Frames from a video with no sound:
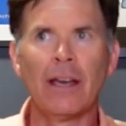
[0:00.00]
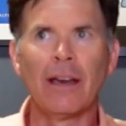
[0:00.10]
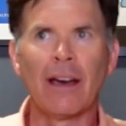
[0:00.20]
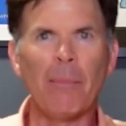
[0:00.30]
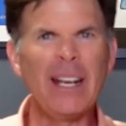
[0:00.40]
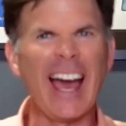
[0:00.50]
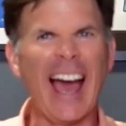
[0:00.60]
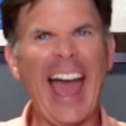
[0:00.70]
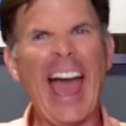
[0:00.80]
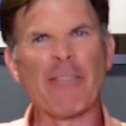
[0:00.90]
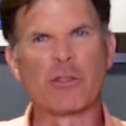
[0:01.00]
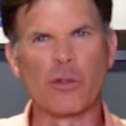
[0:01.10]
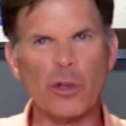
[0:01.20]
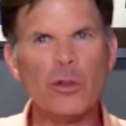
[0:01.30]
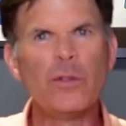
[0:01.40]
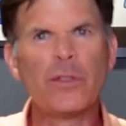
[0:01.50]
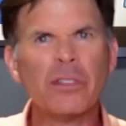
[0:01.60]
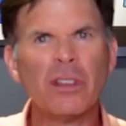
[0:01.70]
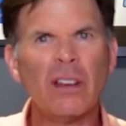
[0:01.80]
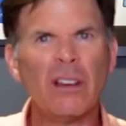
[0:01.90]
many half-truths